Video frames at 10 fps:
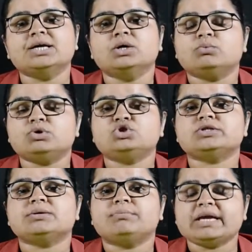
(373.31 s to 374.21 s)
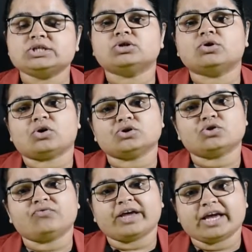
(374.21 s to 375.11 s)
which is a major cause
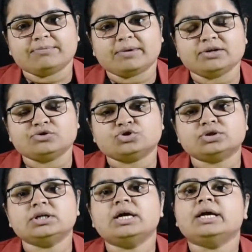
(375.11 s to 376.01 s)
of air pollution